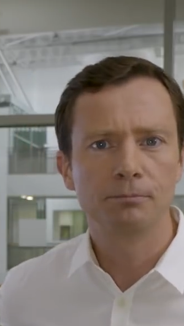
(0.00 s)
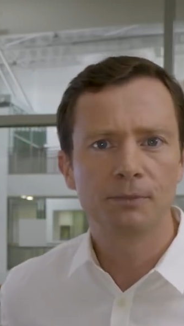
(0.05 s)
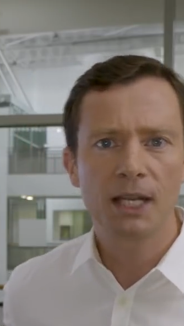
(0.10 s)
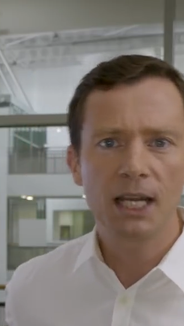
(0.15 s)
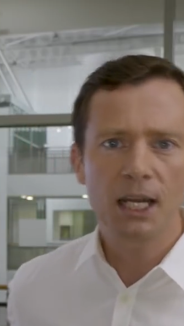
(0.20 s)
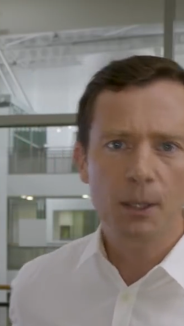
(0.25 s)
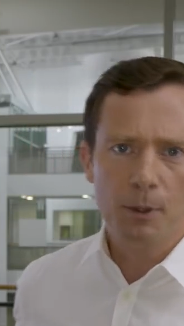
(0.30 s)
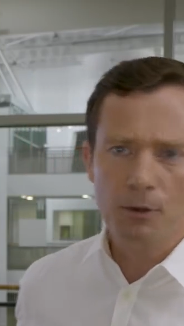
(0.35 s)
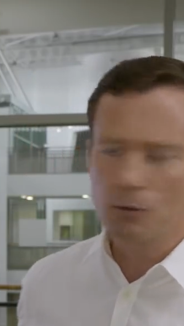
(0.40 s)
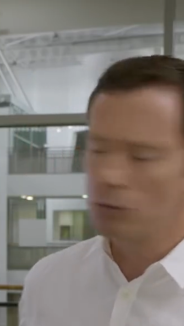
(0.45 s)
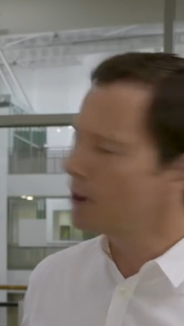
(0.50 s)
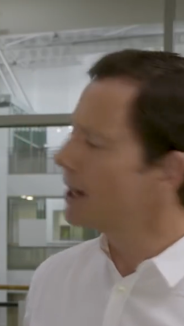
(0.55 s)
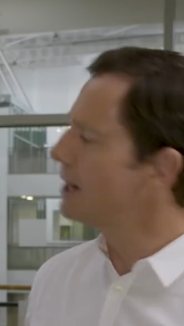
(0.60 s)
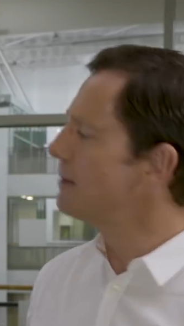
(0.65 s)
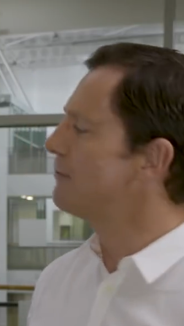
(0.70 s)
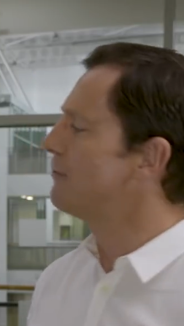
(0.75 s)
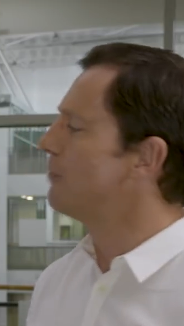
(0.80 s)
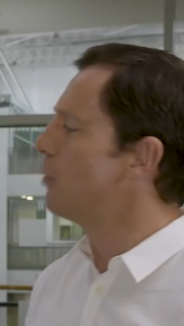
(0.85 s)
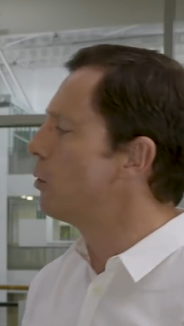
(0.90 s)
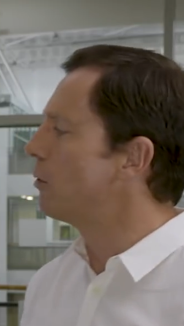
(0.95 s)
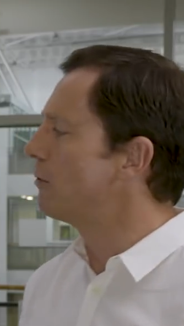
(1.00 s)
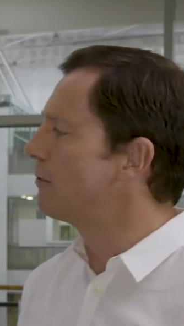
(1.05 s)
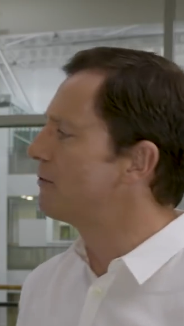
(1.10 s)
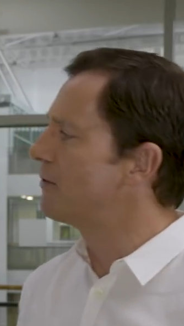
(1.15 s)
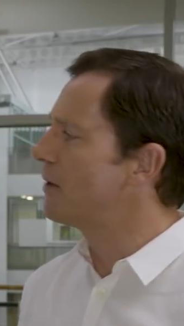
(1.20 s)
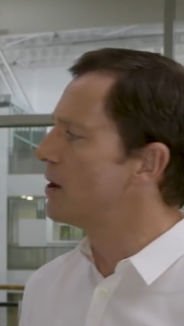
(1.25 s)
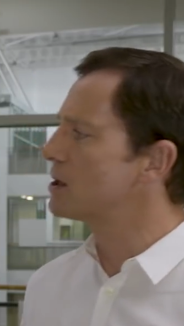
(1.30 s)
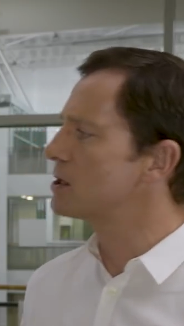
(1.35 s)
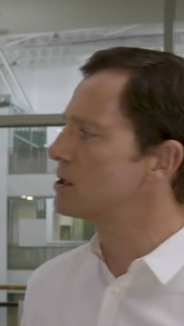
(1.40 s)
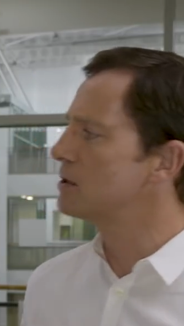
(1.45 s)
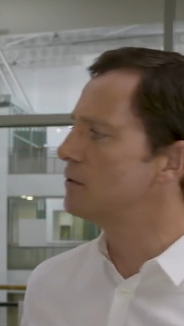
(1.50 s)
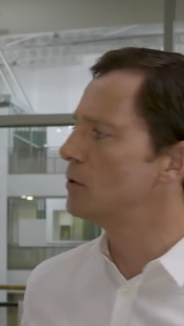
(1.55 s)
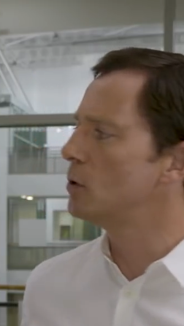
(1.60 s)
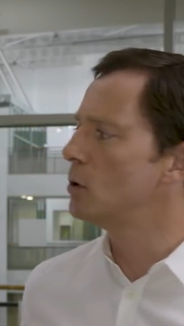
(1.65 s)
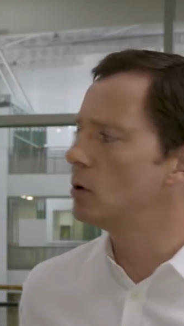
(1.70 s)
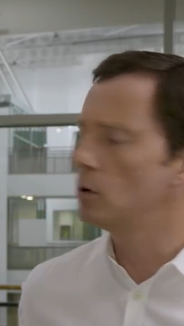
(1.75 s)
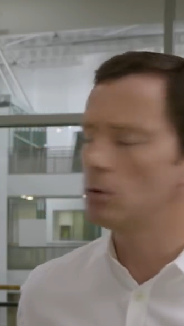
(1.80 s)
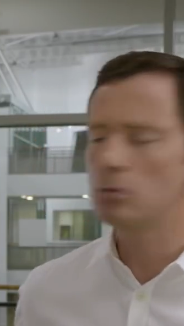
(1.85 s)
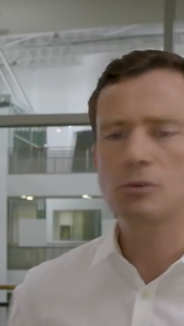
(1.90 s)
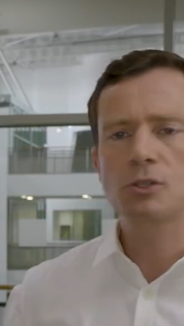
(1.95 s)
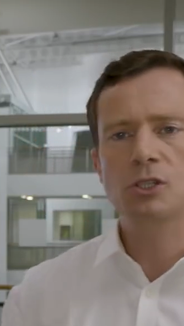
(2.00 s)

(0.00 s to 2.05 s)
Dealing with rainfall, first of all,